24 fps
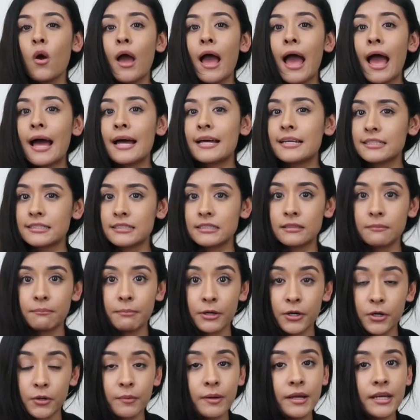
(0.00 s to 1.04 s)
has the
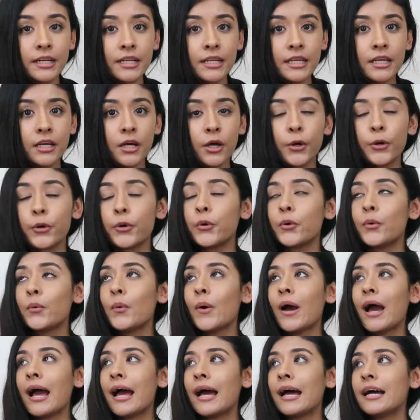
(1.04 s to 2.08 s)
better rating, who
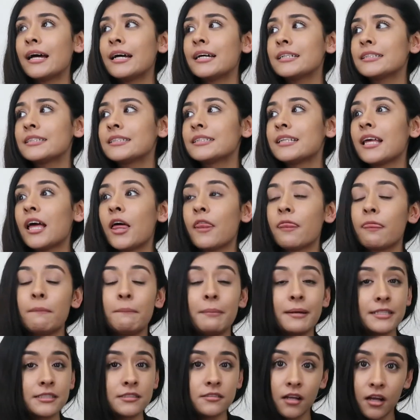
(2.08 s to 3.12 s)
has the
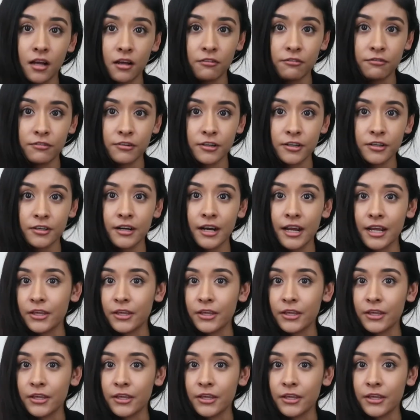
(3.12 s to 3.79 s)
best offer,